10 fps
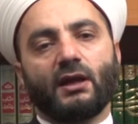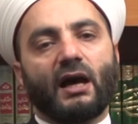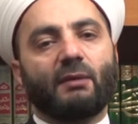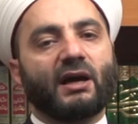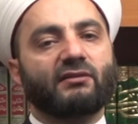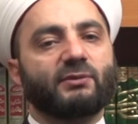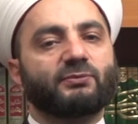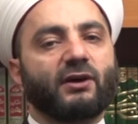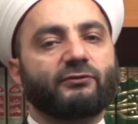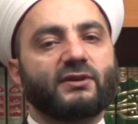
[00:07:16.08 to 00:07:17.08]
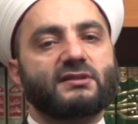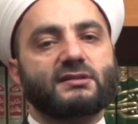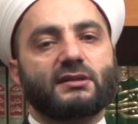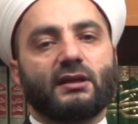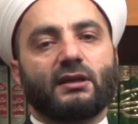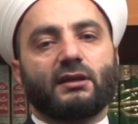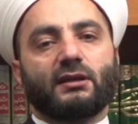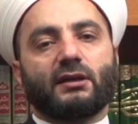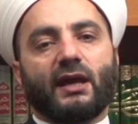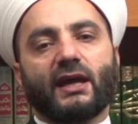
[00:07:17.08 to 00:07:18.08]
Among the Prophet's
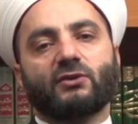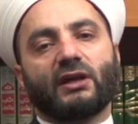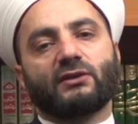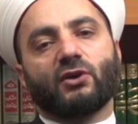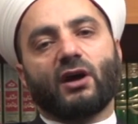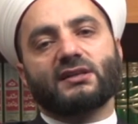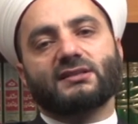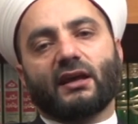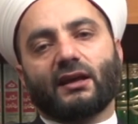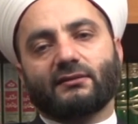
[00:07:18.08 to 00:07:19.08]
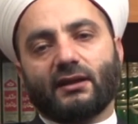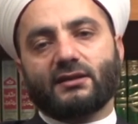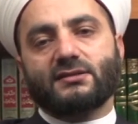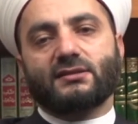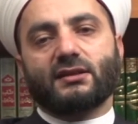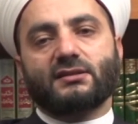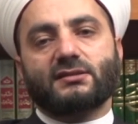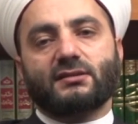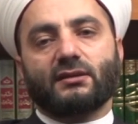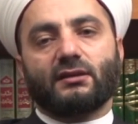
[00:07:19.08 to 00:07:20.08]
aggrandized
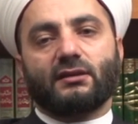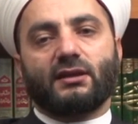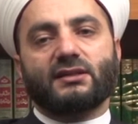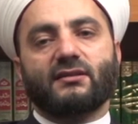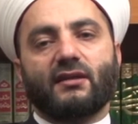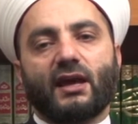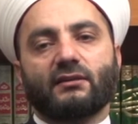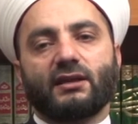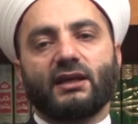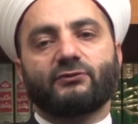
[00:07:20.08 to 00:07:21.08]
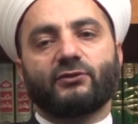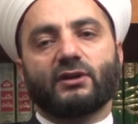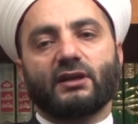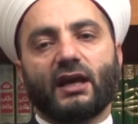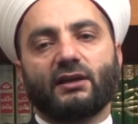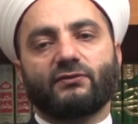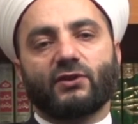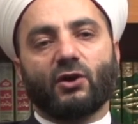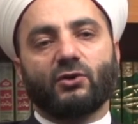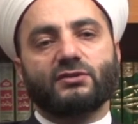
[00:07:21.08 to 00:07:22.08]
characteristics is that he forgave
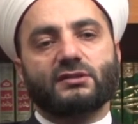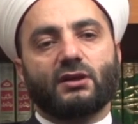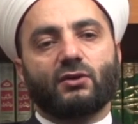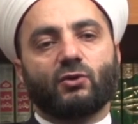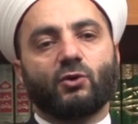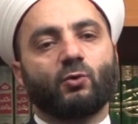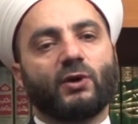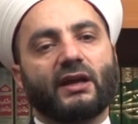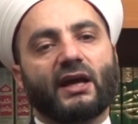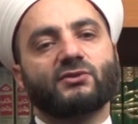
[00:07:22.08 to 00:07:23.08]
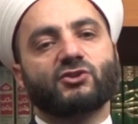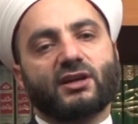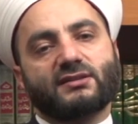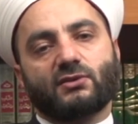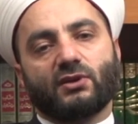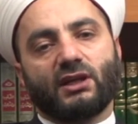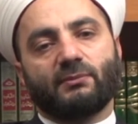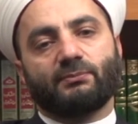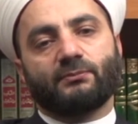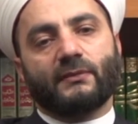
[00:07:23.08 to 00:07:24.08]
those who were unjust to him,